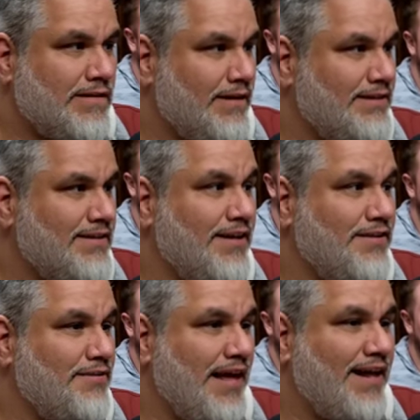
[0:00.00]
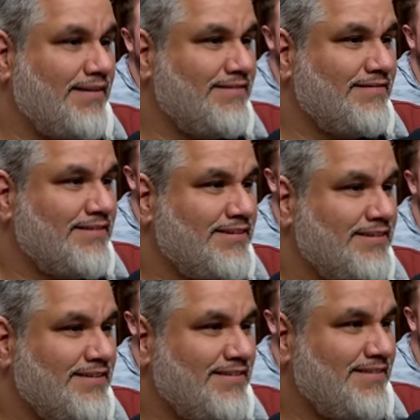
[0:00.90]
That let's not do yeah, that. Let's not do that.
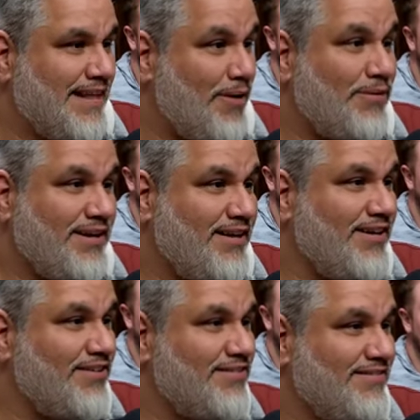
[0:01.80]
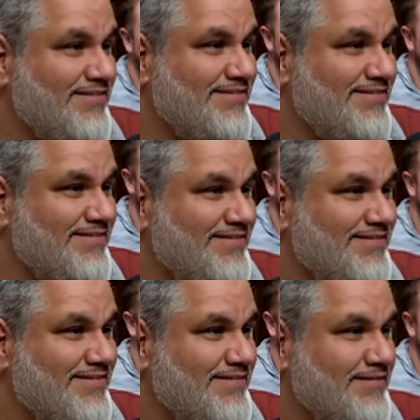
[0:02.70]
That would kill us. That would,
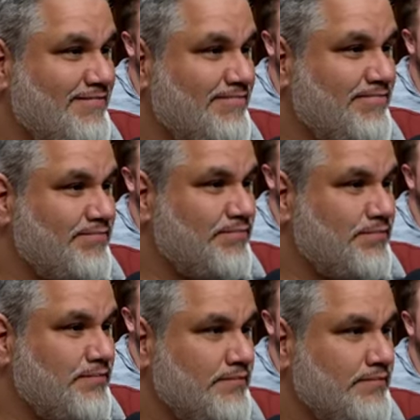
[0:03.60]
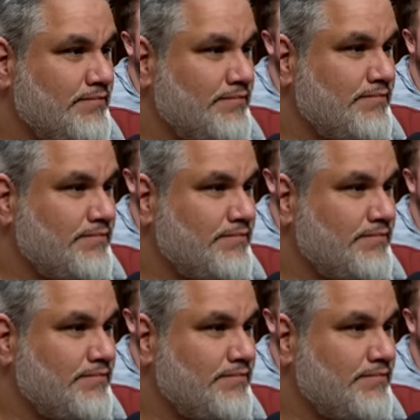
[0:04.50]
in fact, do the kill.